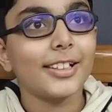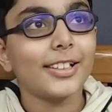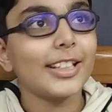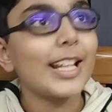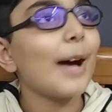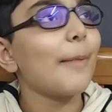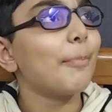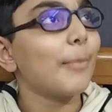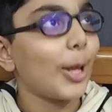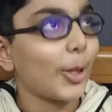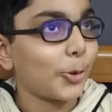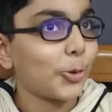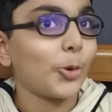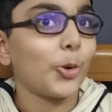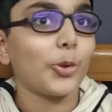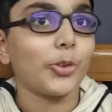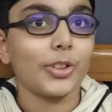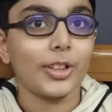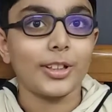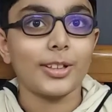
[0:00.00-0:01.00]
That makes
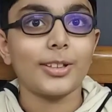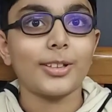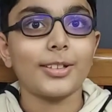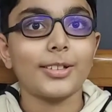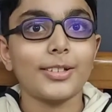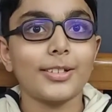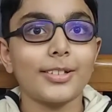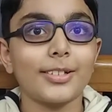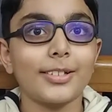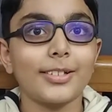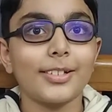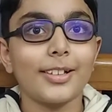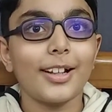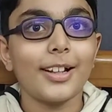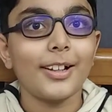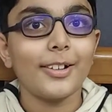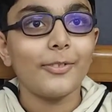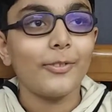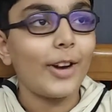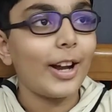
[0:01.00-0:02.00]
no sense.
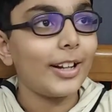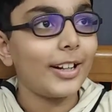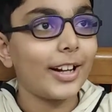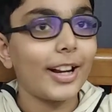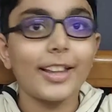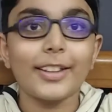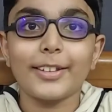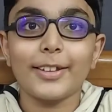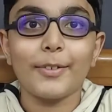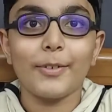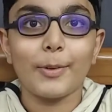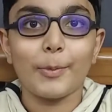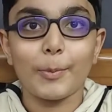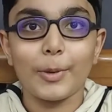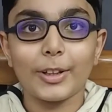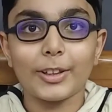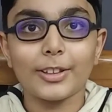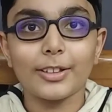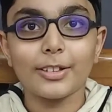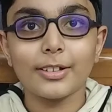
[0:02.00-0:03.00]
Why did I say 1 month?
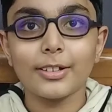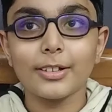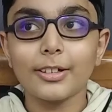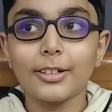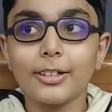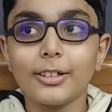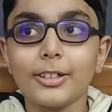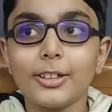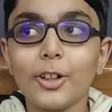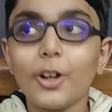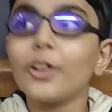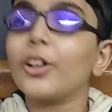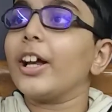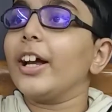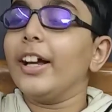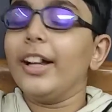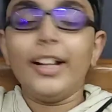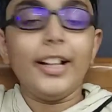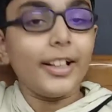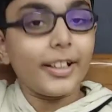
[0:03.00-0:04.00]

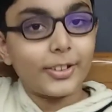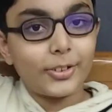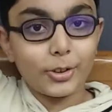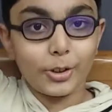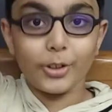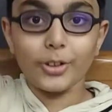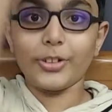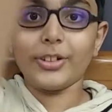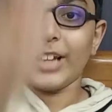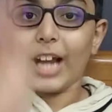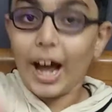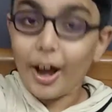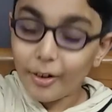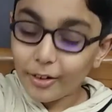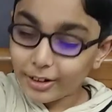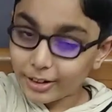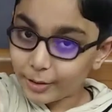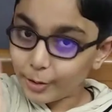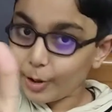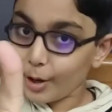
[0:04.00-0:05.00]
Okay, so
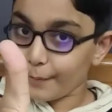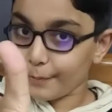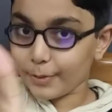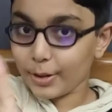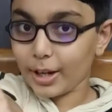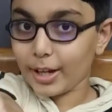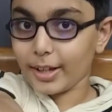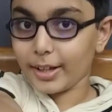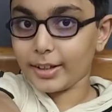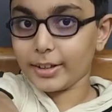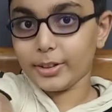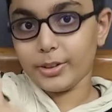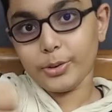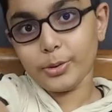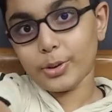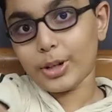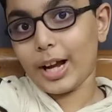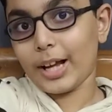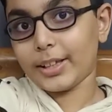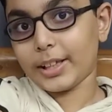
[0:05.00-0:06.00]
now
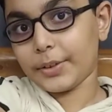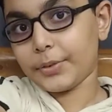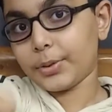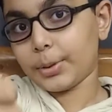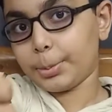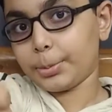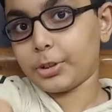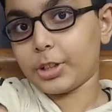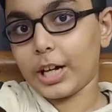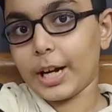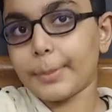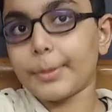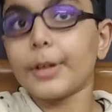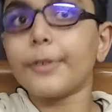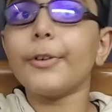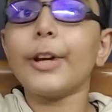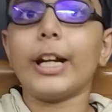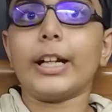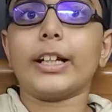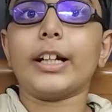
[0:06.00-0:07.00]
you guys have subscribed.
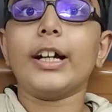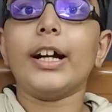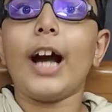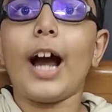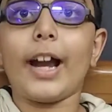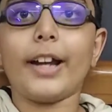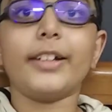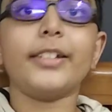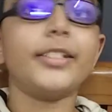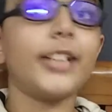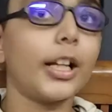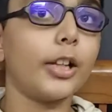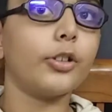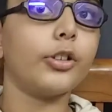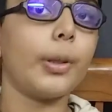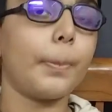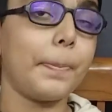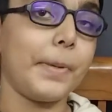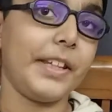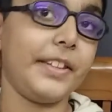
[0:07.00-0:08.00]
Wait, I didn't tell
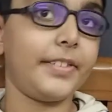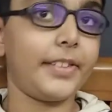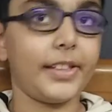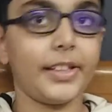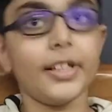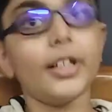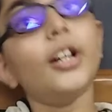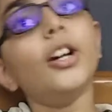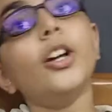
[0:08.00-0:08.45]
you the PC.